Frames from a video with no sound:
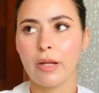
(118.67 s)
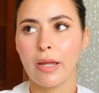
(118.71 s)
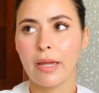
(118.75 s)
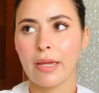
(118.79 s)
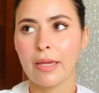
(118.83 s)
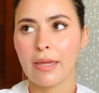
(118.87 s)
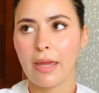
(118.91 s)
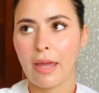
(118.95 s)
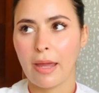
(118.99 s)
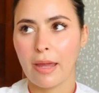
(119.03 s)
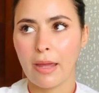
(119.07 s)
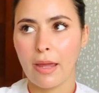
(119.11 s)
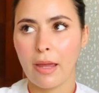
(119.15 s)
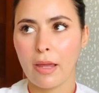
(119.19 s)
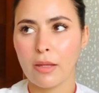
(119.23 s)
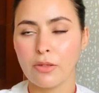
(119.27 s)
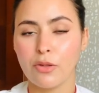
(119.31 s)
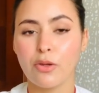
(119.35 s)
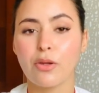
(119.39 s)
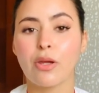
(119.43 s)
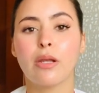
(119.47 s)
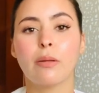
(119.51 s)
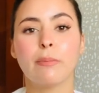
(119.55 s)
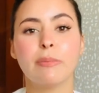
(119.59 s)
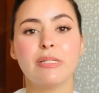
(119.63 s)
aka
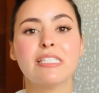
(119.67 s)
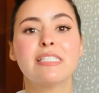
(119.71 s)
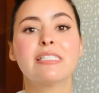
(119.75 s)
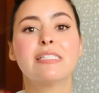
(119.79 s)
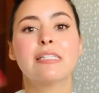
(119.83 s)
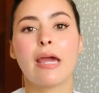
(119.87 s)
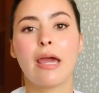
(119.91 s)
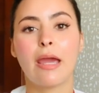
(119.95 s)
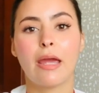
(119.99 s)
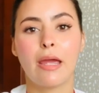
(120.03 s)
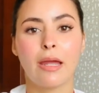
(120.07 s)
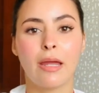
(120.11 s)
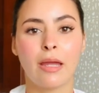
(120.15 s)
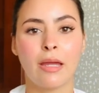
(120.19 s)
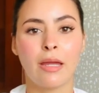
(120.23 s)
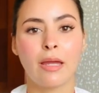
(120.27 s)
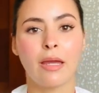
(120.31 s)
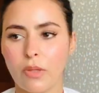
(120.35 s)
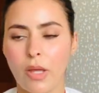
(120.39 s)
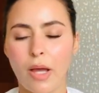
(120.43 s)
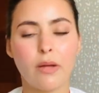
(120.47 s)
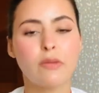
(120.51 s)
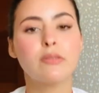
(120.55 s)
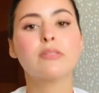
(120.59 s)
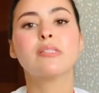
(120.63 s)
you're gonna be staying
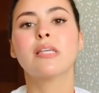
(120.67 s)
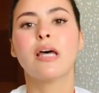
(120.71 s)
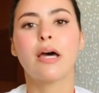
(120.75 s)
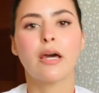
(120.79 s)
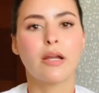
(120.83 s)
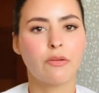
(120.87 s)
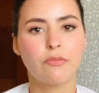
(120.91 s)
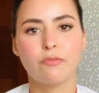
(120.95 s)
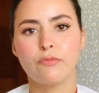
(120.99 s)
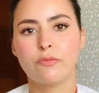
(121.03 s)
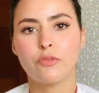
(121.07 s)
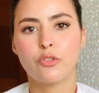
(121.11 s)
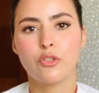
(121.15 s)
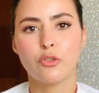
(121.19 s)
outside of